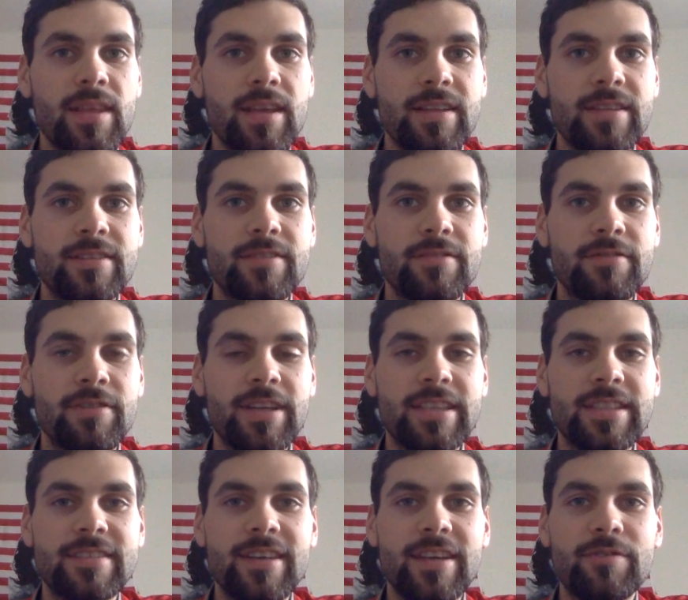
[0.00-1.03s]
it's very
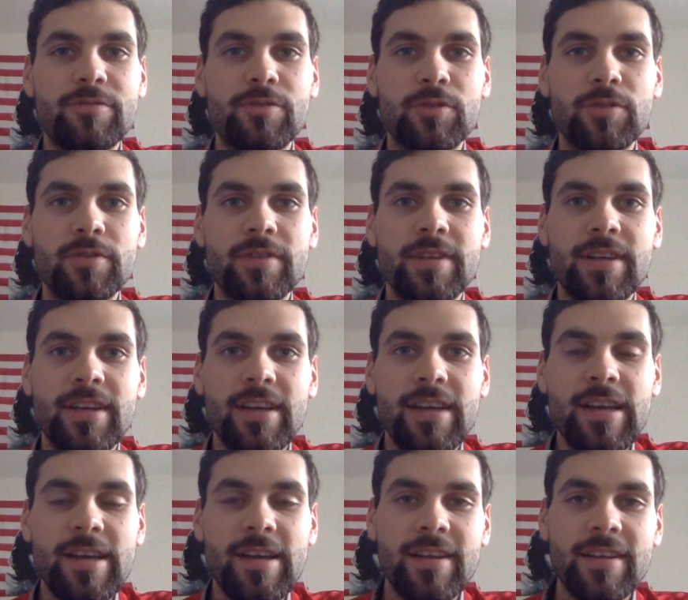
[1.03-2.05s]
insightful.
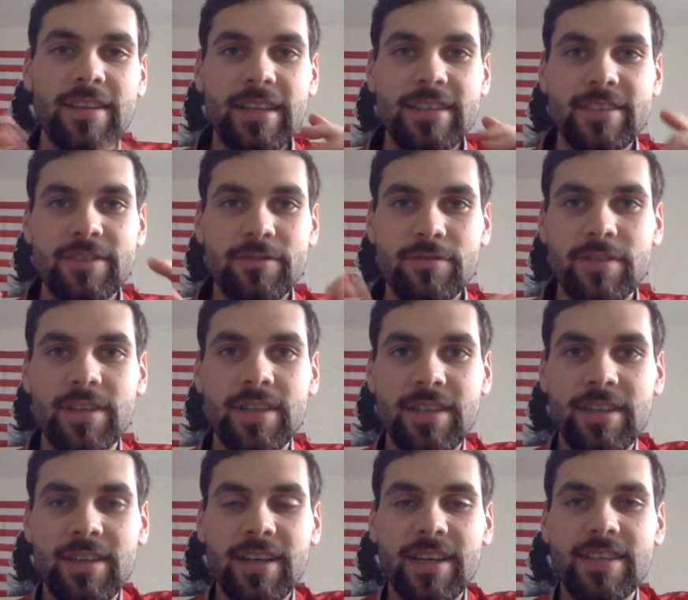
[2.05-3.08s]
Lots of
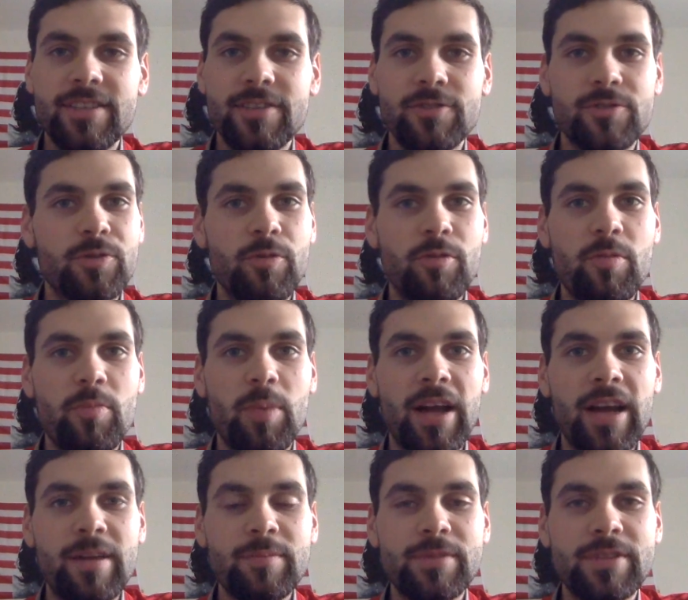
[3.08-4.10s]
nuggets and truth
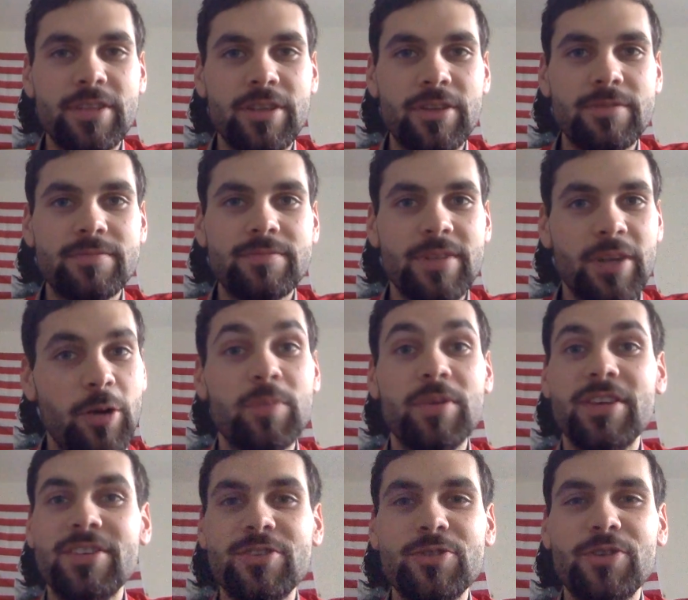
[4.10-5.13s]
bombs. So, hope
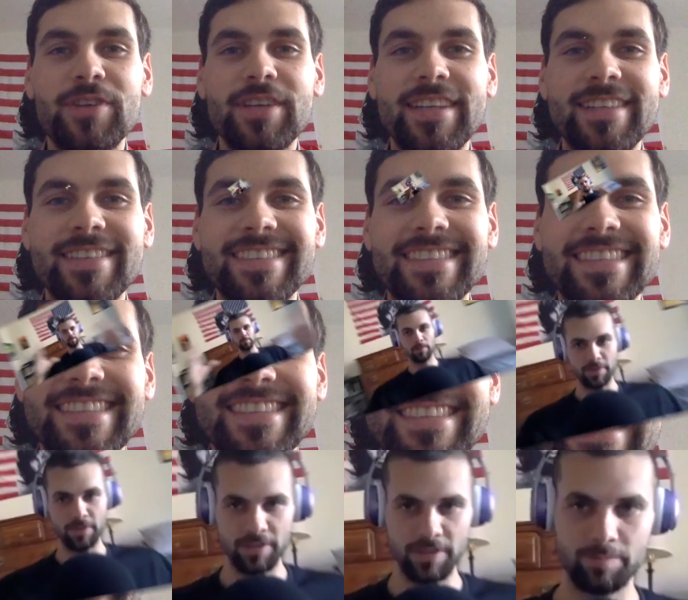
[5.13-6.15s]
you enjoy. People
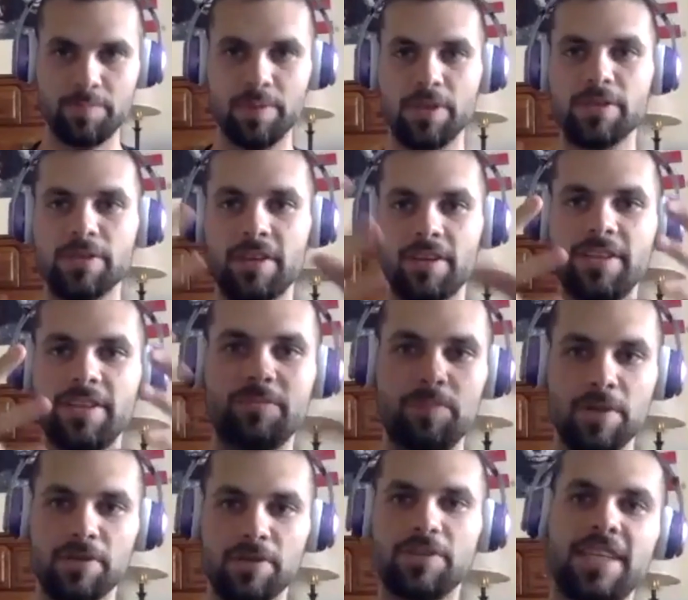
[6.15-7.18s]
just built all these
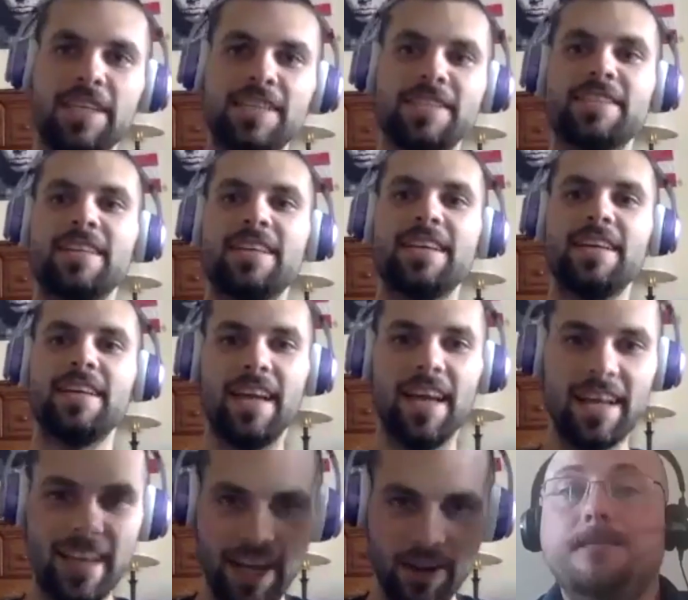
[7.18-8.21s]
buildings
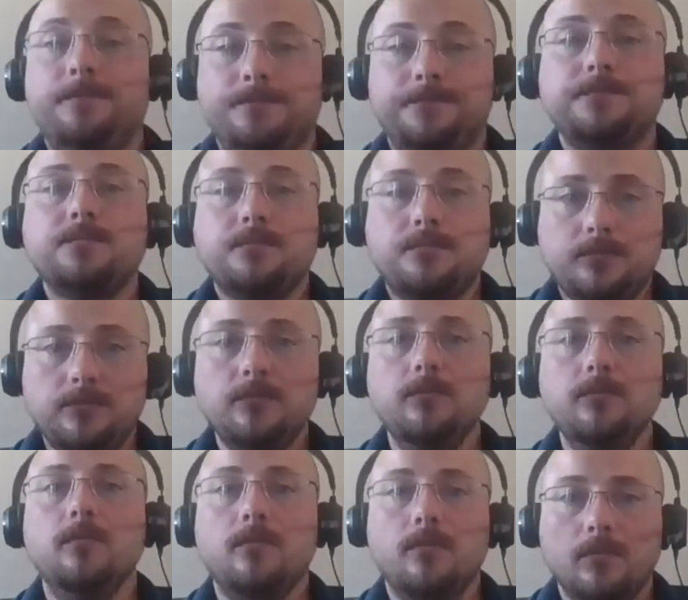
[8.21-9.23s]
and now just filled with
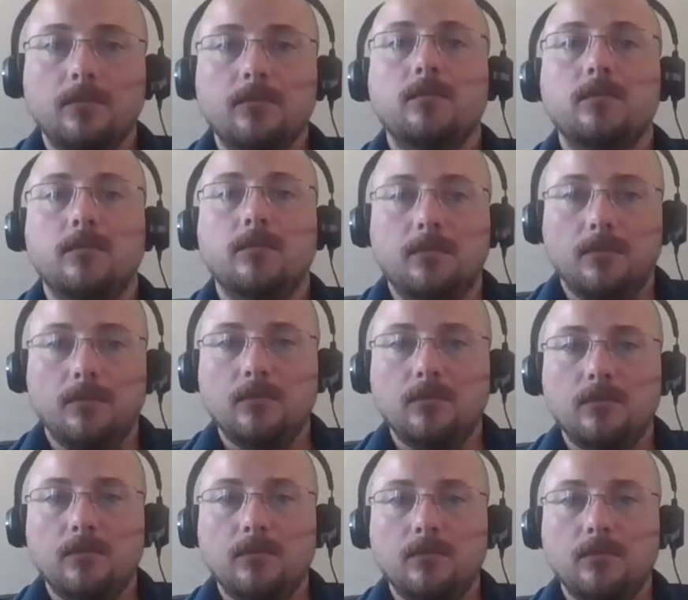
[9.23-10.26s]
men jerking off to
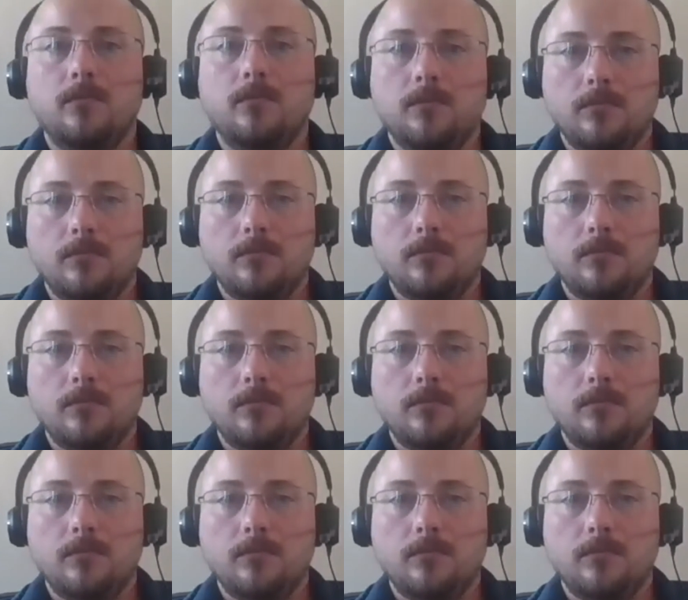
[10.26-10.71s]
this free porn